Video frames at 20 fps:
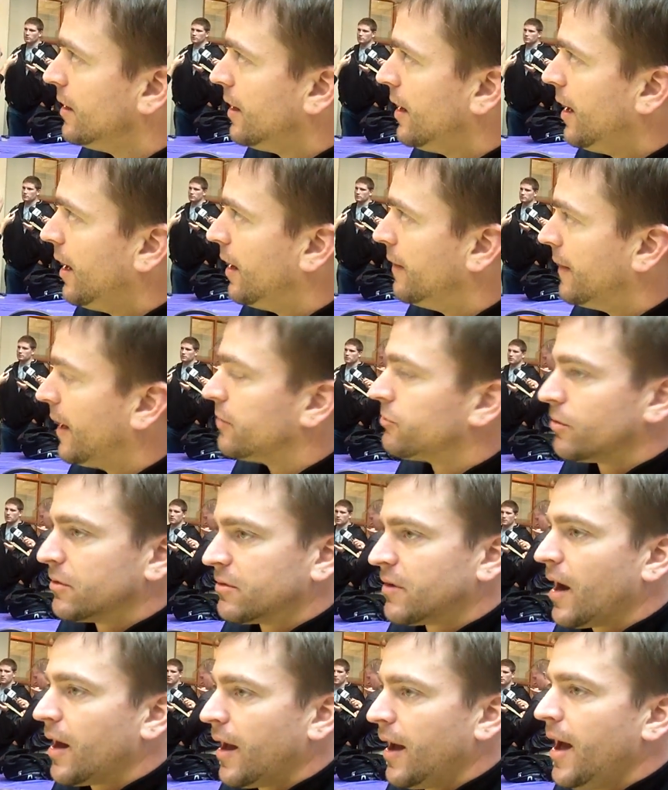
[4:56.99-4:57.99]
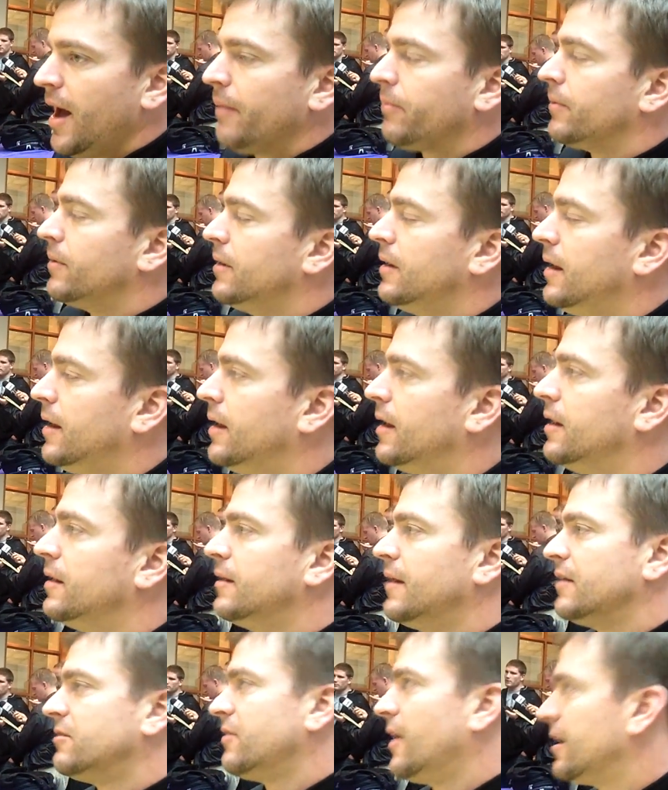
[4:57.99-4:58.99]
And that's what's got to happen.
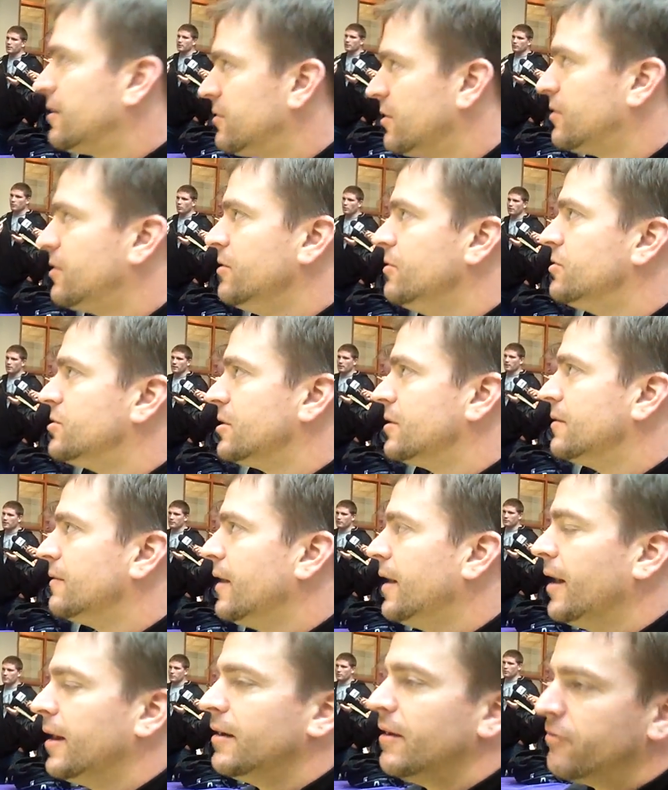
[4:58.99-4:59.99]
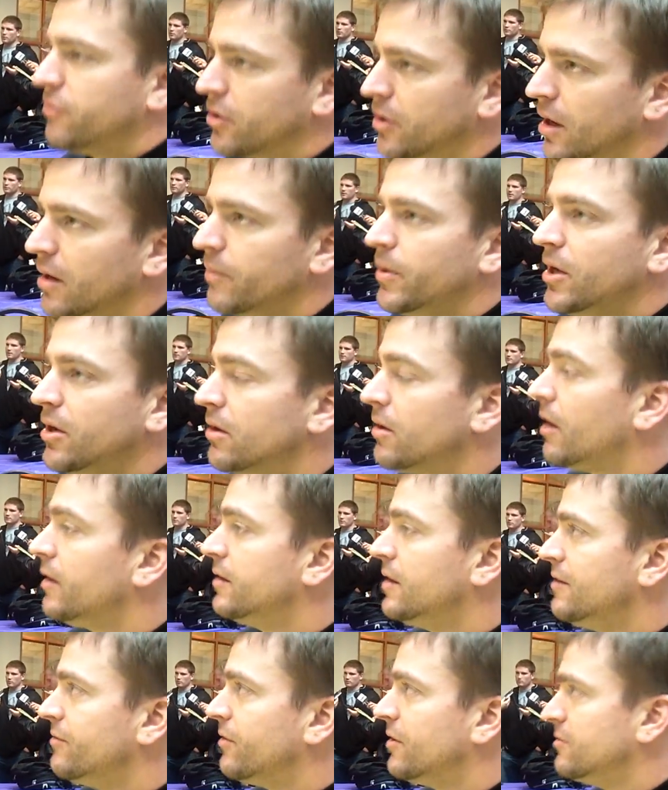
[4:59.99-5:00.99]
And that's execution. And if you're to be good
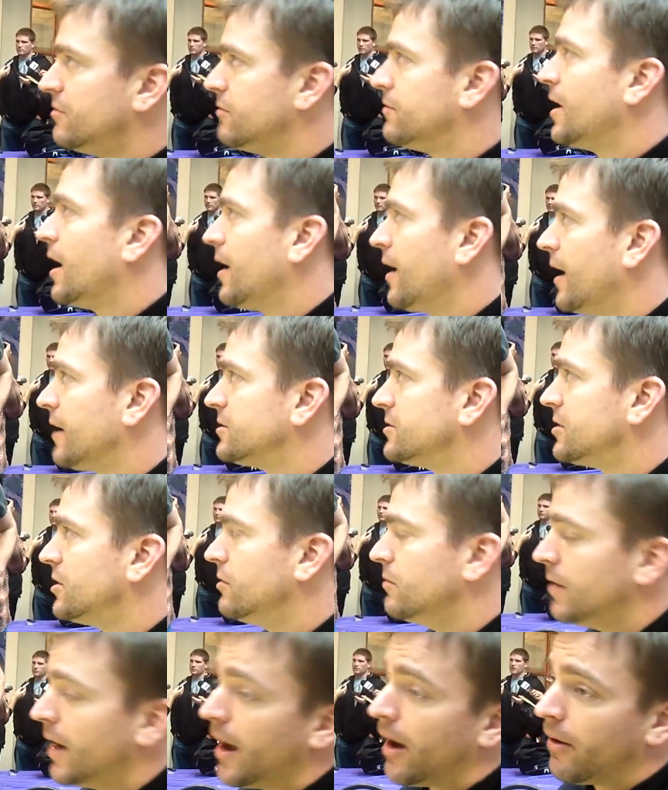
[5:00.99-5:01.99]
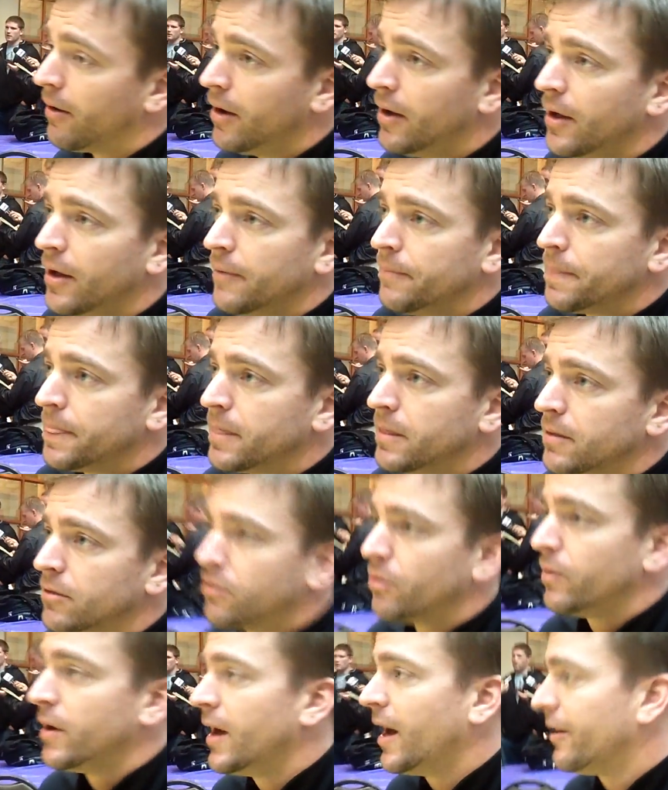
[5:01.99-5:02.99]
on defense, you've got to execute. Now,
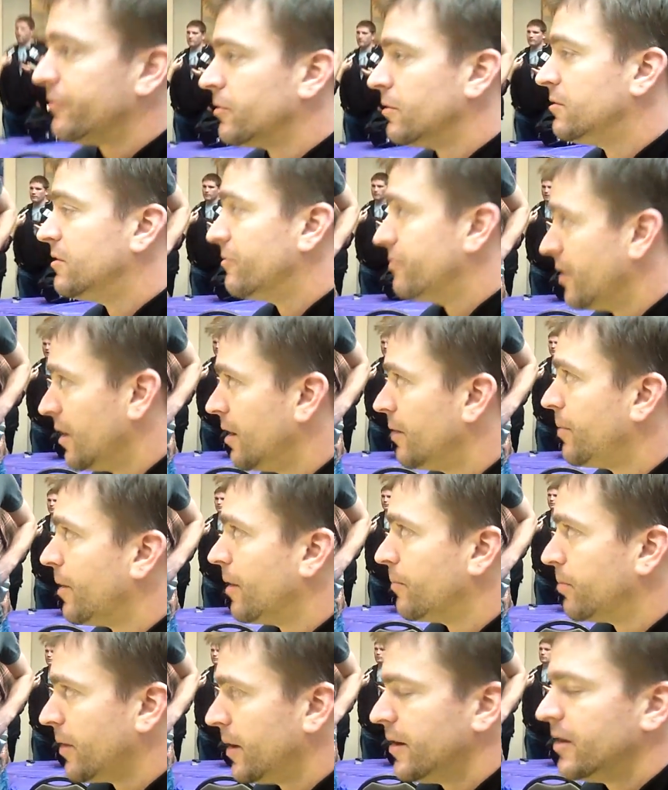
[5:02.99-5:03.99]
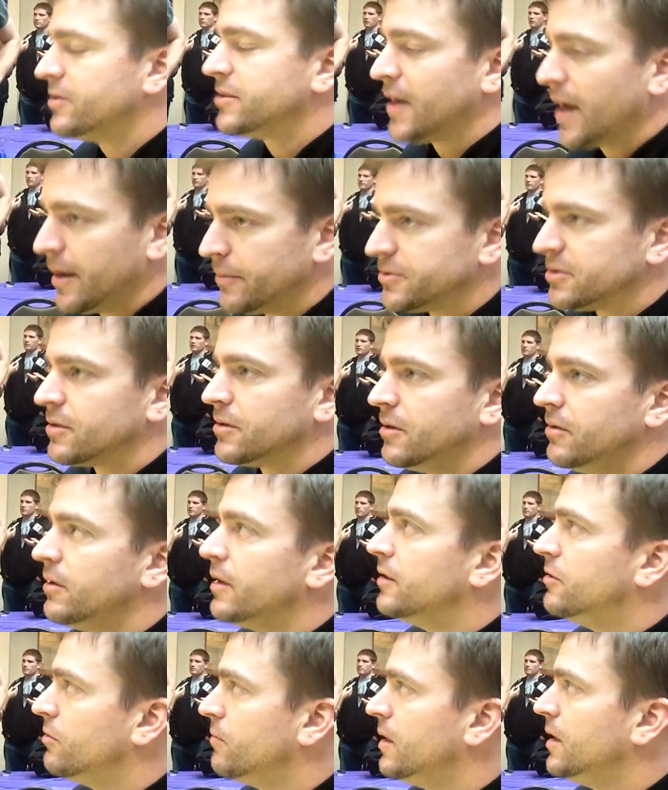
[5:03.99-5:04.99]
do we have to develop our players?
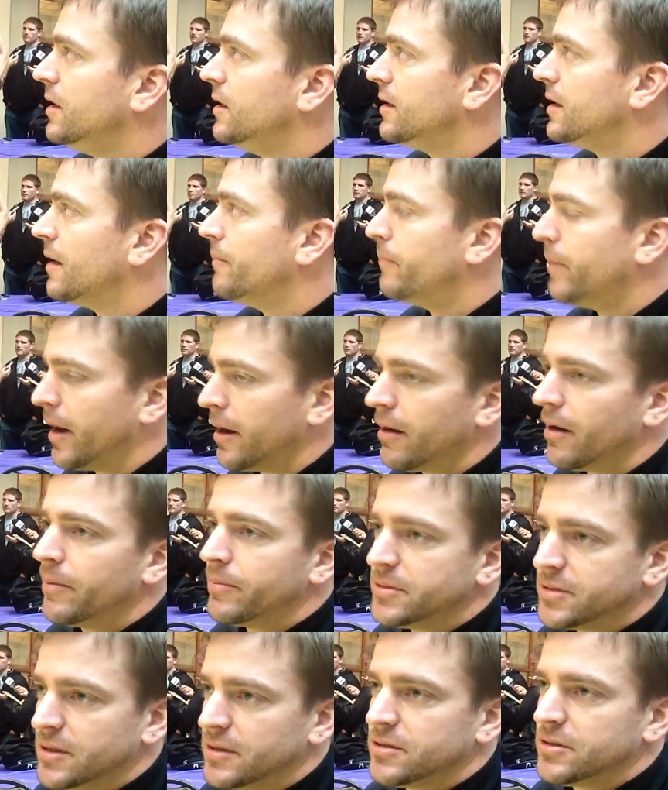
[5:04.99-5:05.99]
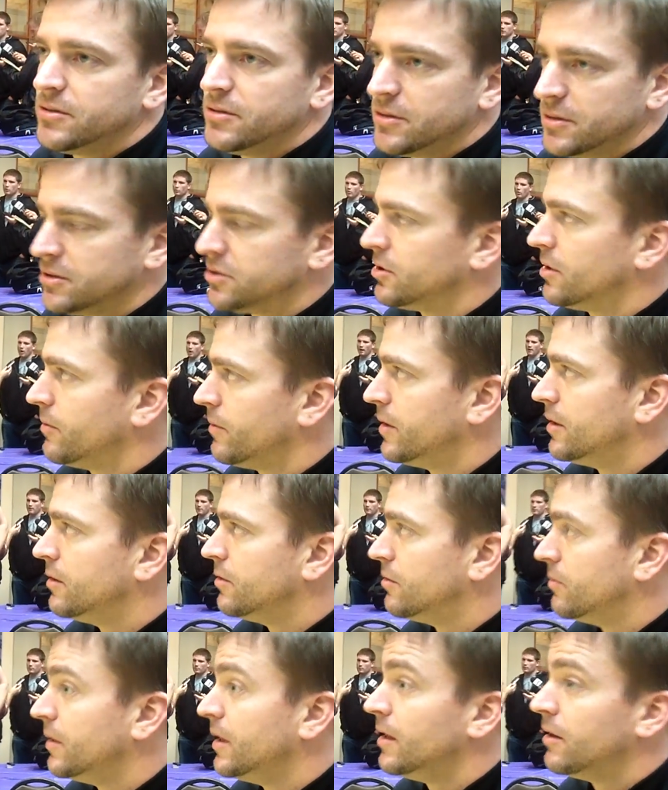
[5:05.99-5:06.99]
Absolutely. Do we need to get better at positions? Sure we
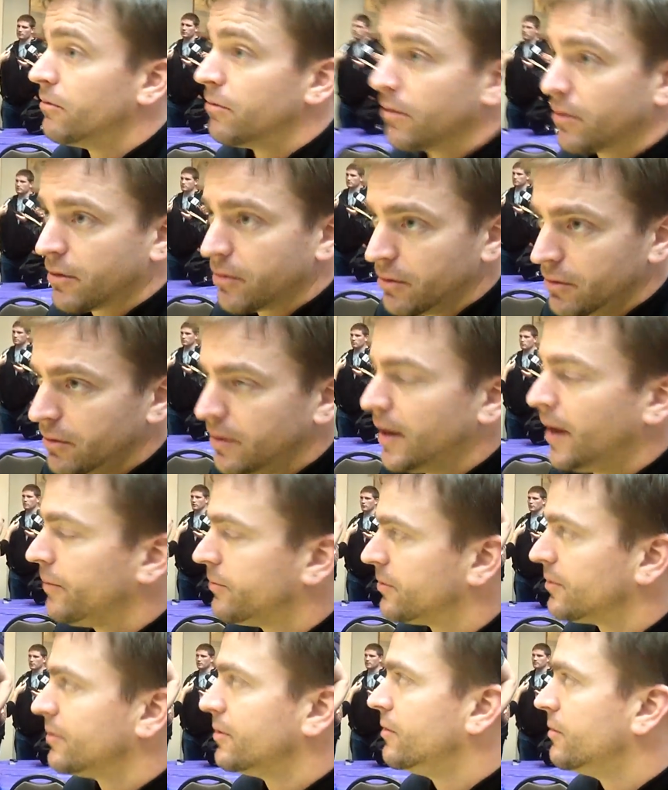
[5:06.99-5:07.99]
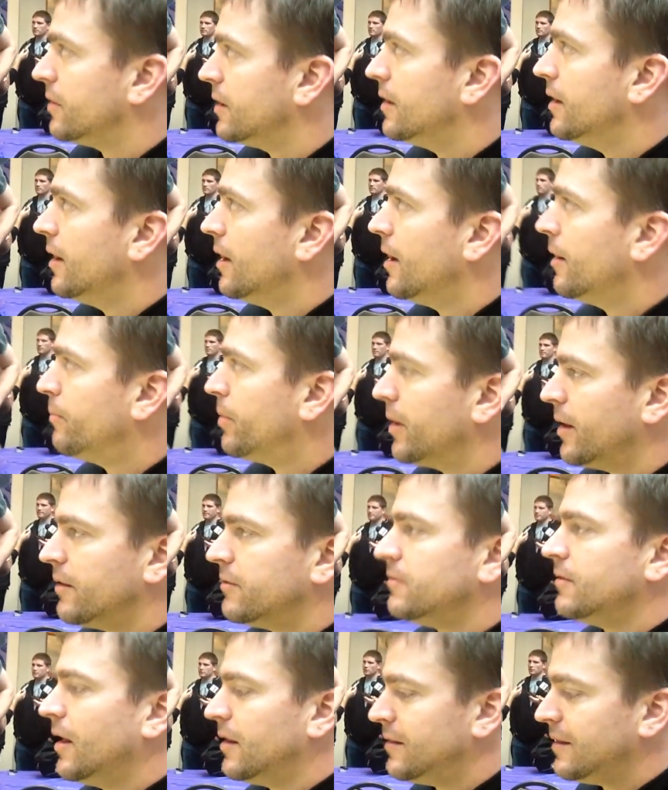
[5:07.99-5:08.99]
do. Do we need to recruit? Absolutely. But
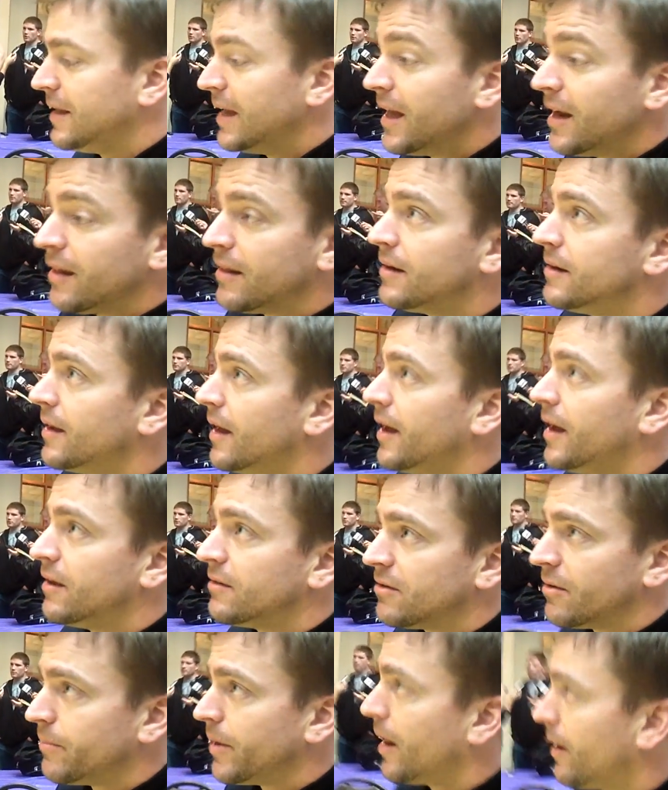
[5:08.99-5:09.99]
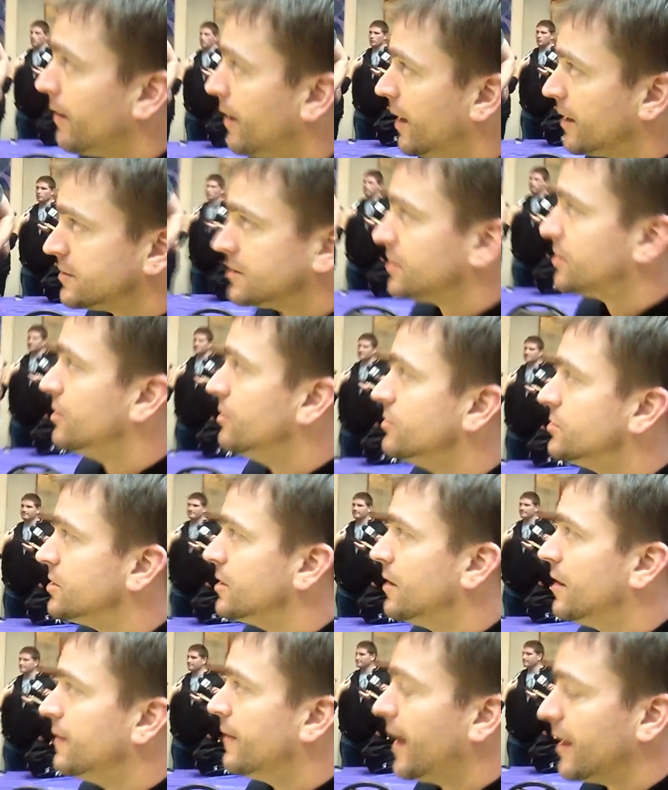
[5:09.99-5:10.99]
at the end of the day, it's about
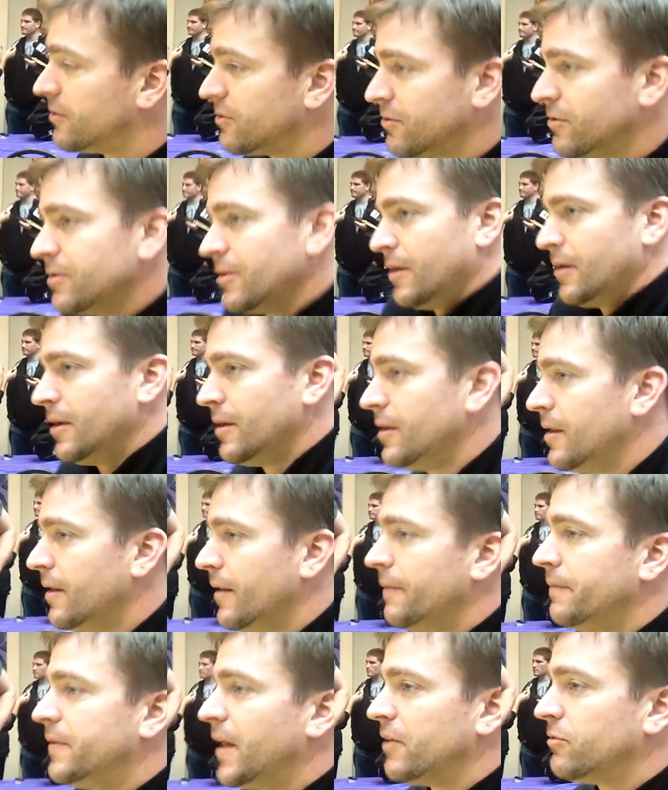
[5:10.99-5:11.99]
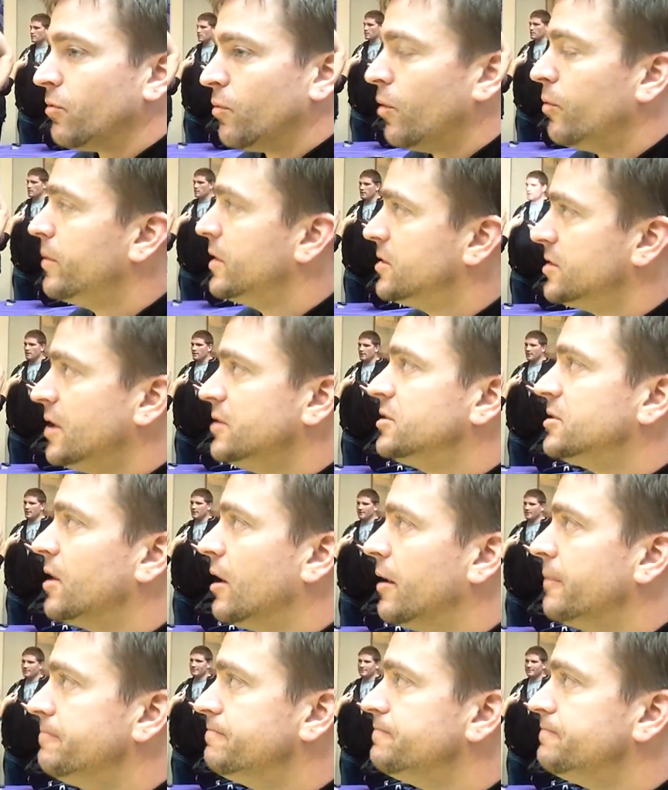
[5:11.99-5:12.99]
execution. And that's what we'll be judged on.